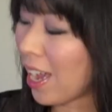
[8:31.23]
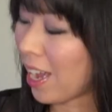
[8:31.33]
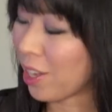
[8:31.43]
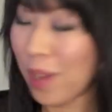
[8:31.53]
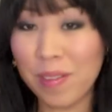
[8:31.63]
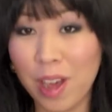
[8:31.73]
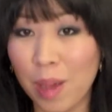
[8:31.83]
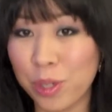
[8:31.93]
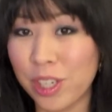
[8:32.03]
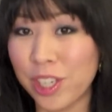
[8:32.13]
uh, you have the
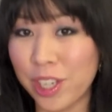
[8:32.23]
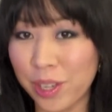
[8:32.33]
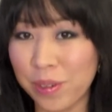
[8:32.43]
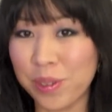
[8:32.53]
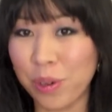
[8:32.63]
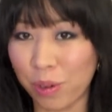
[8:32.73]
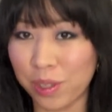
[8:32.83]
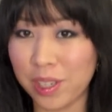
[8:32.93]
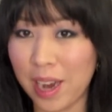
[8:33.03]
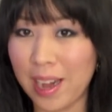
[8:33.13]
option to use
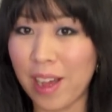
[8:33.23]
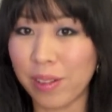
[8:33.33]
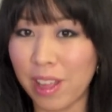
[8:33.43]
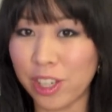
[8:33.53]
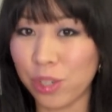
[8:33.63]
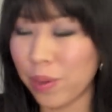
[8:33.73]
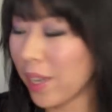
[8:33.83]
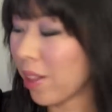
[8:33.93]
Girls Night Out Luxury